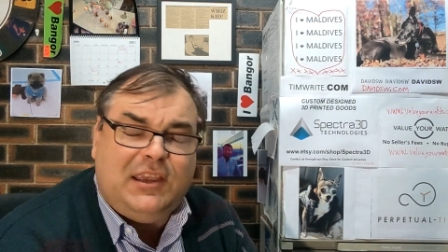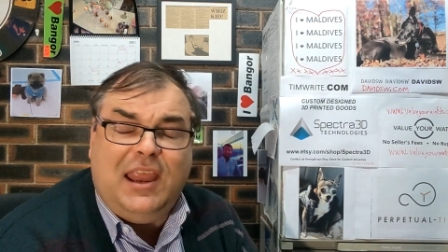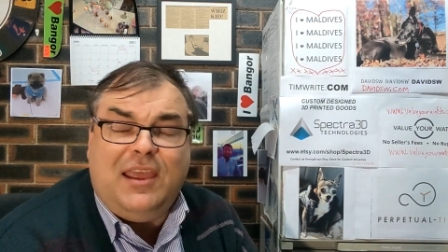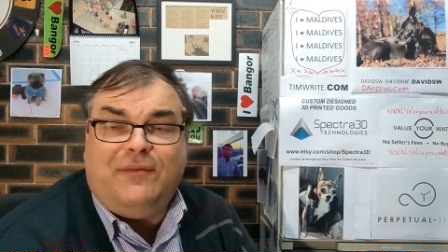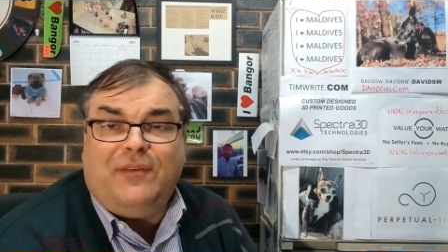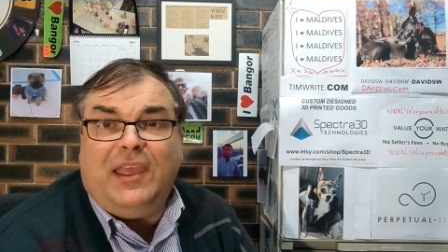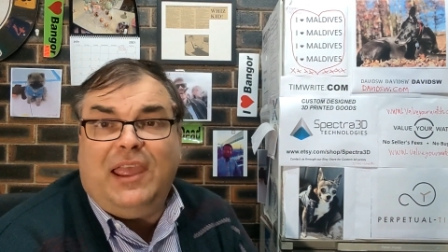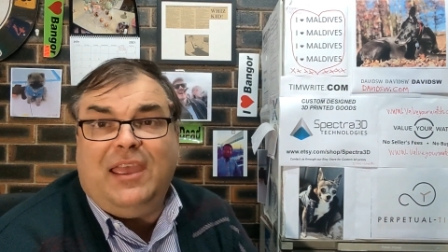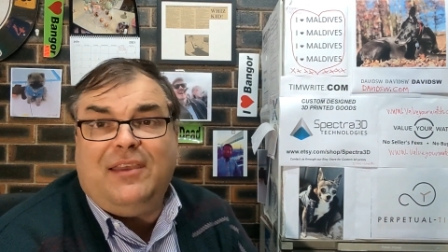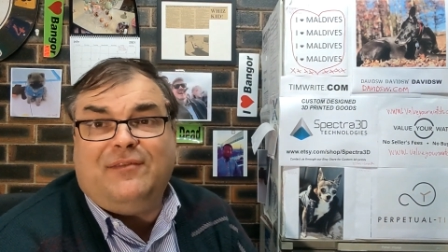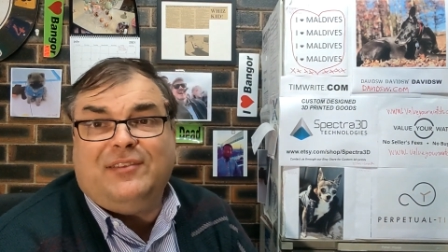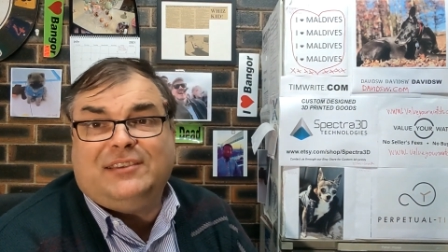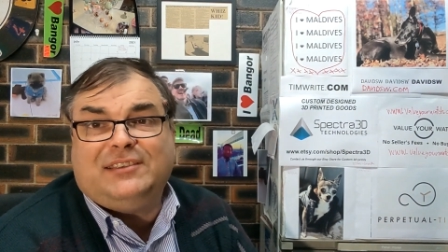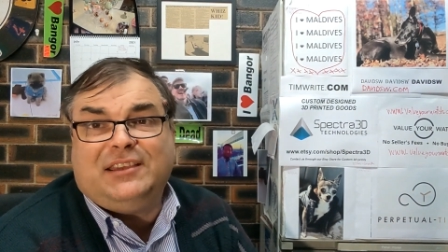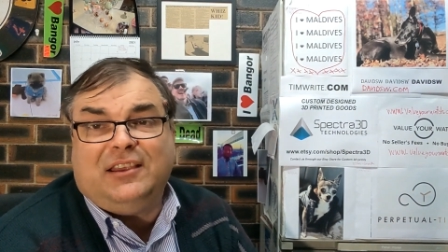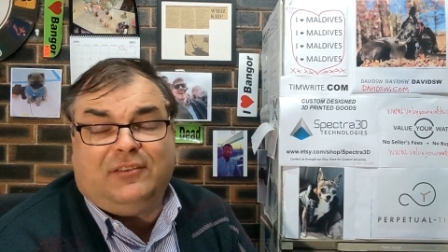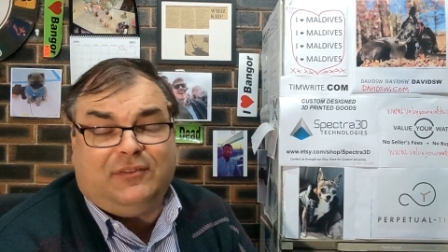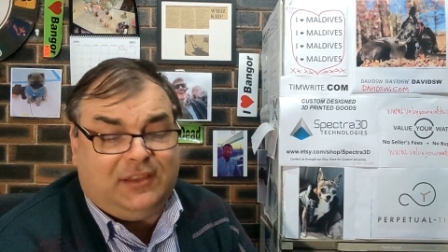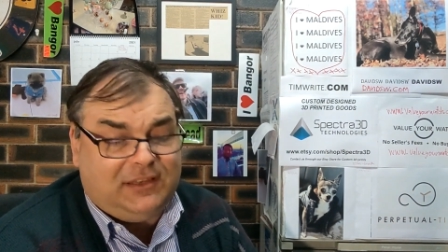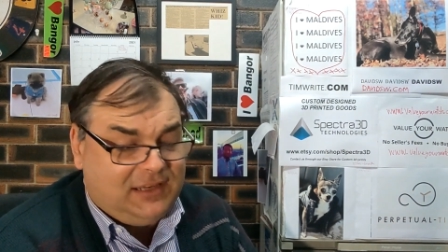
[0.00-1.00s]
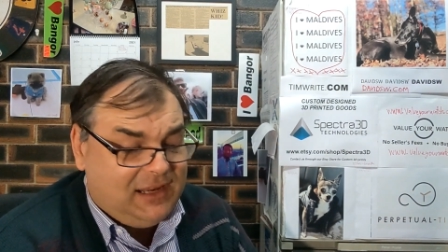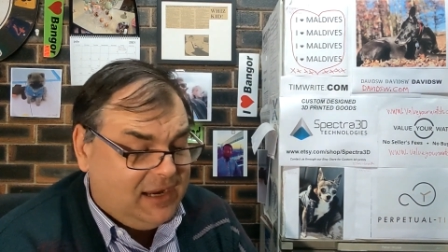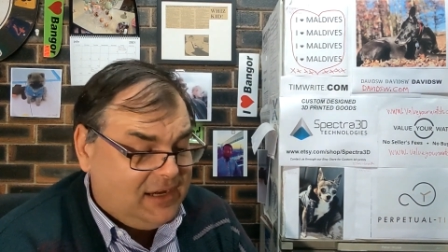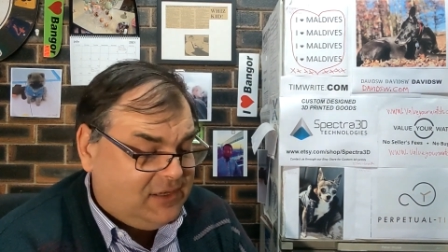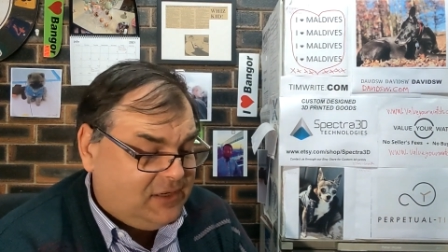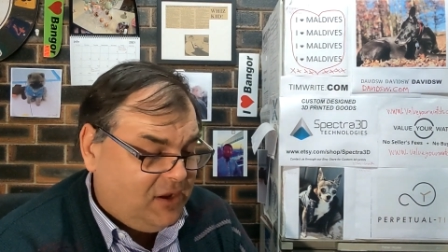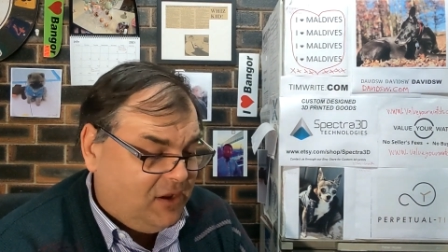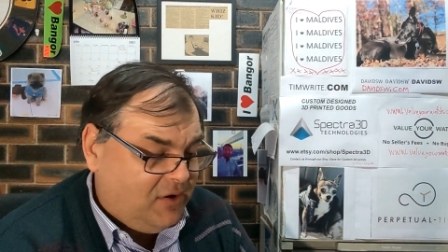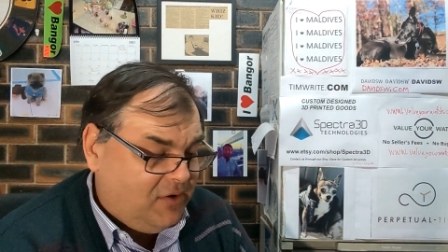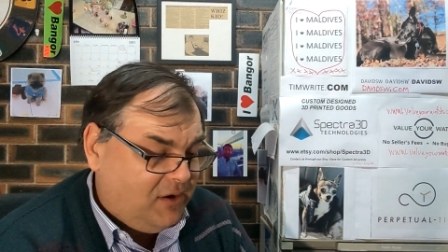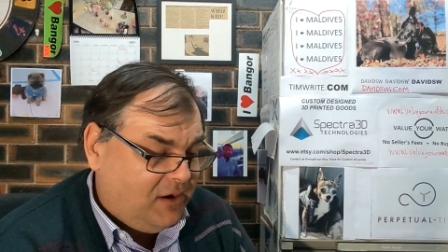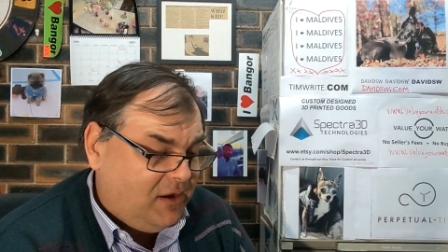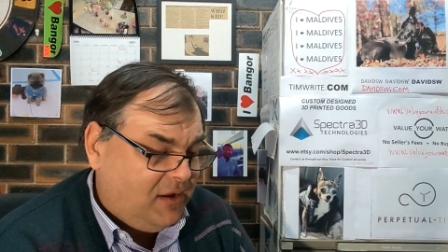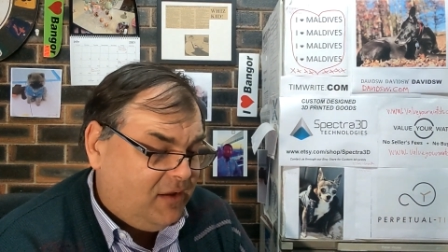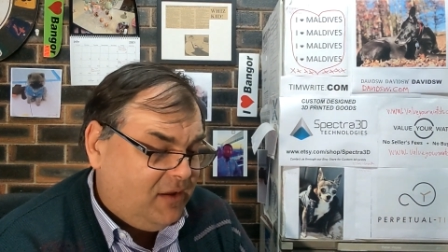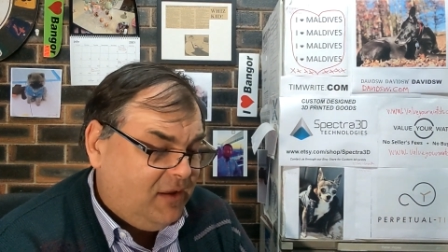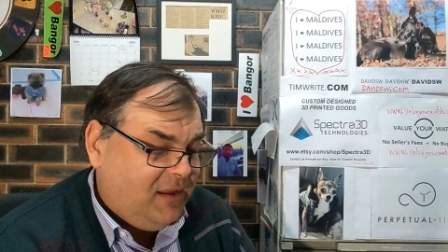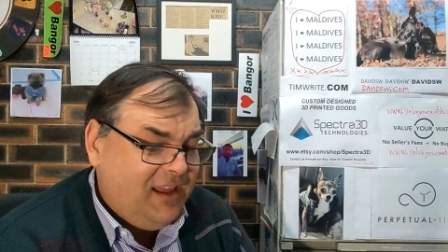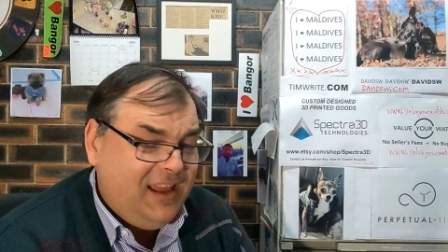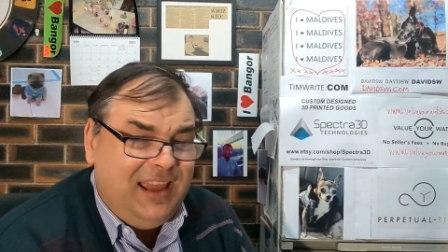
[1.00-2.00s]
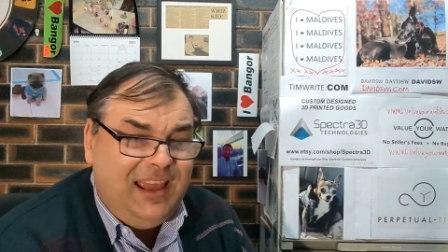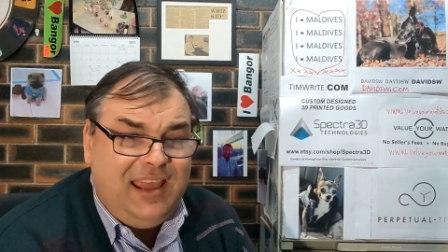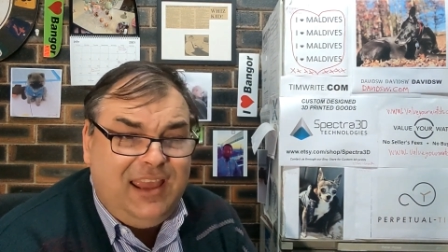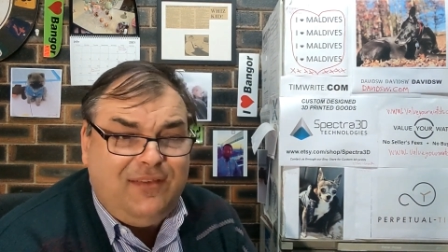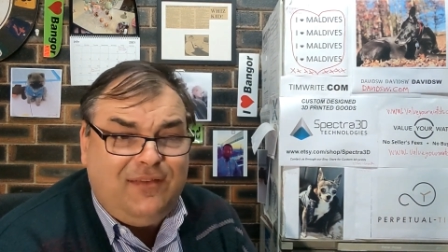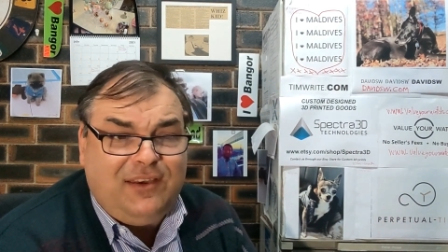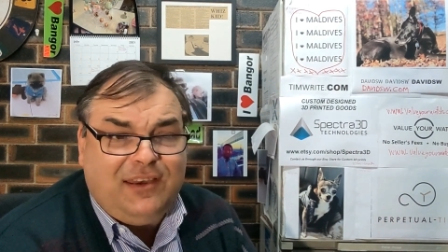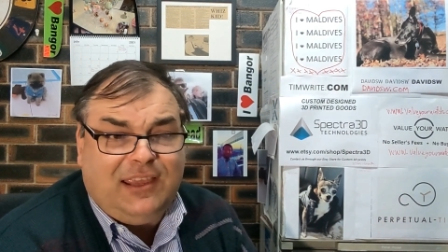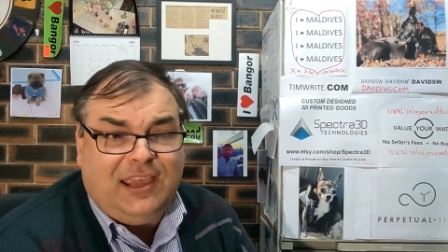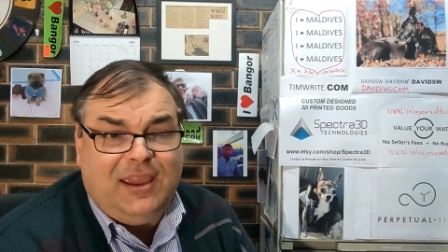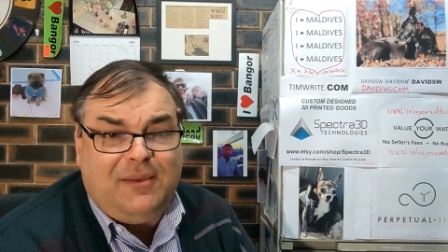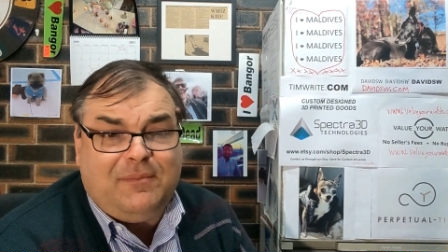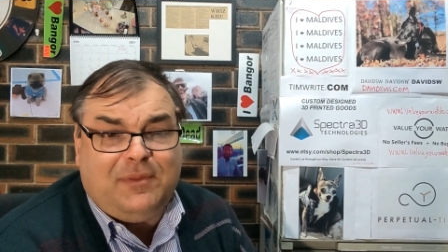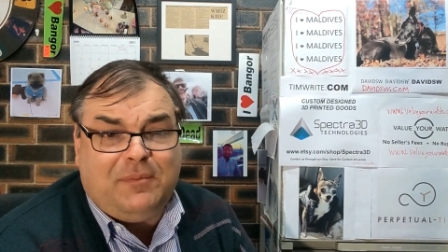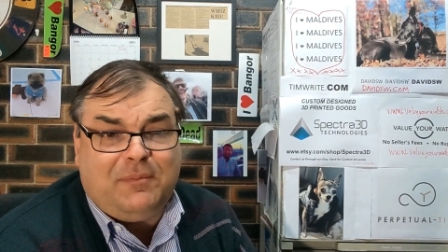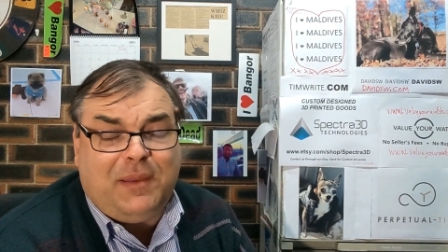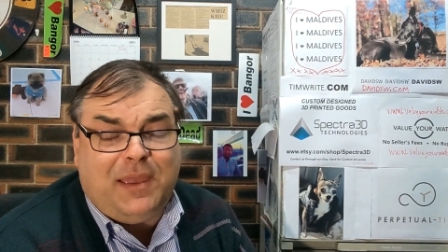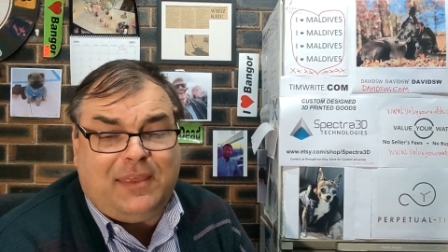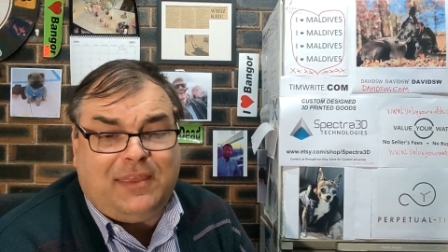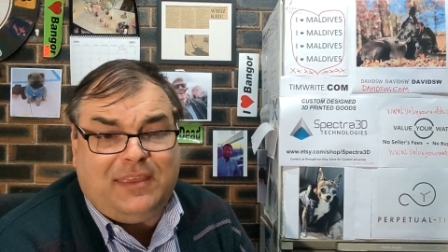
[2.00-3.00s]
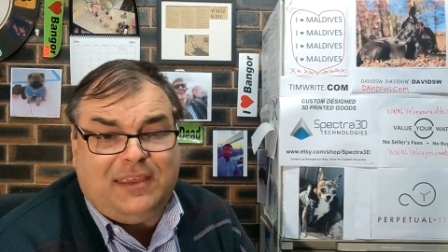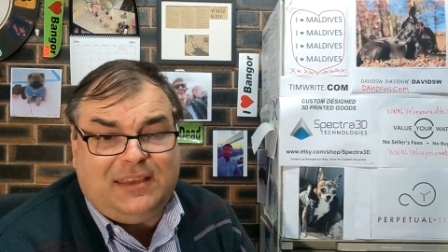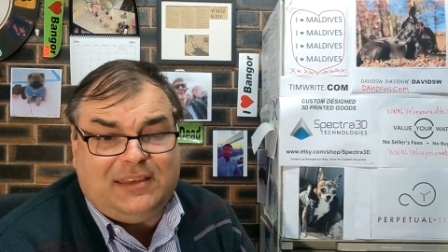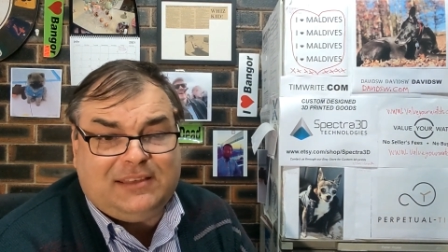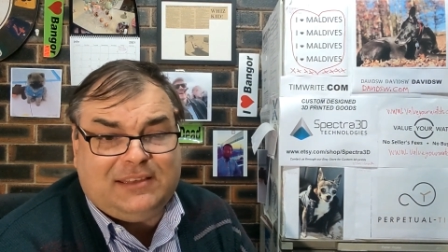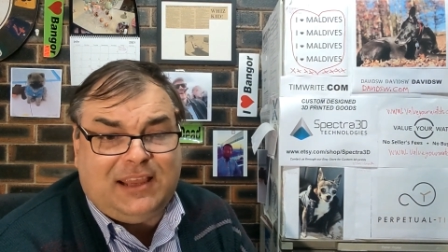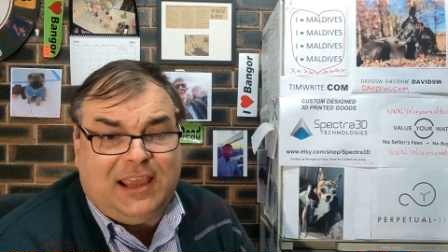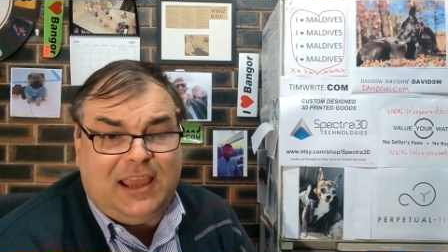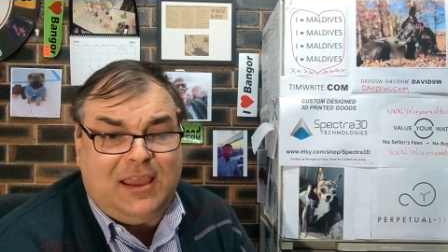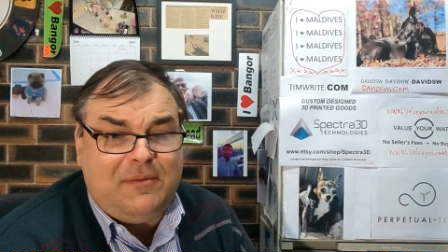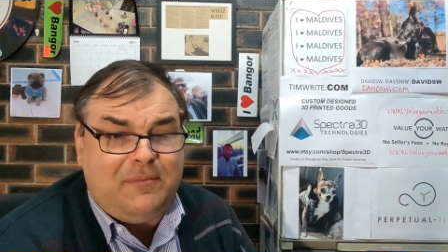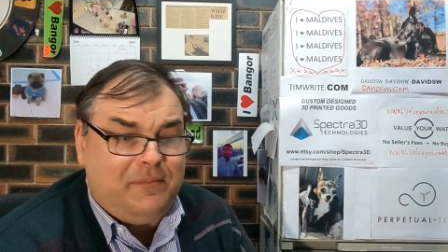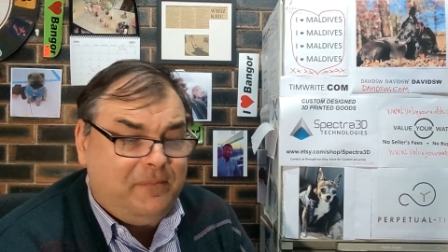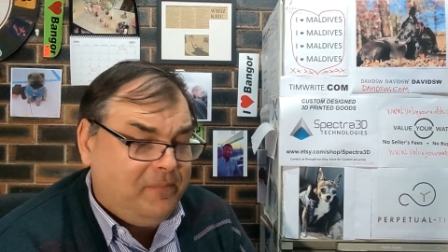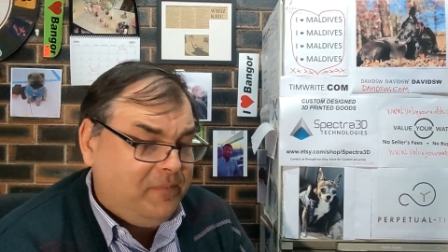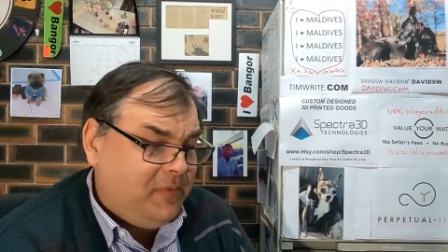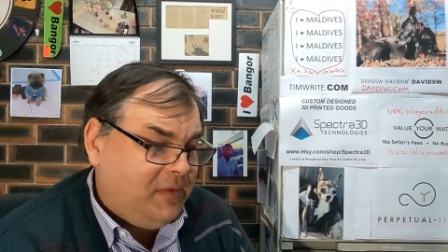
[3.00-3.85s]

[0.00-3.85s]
never ever sell the Daytona. Even keep the Bathy Escape.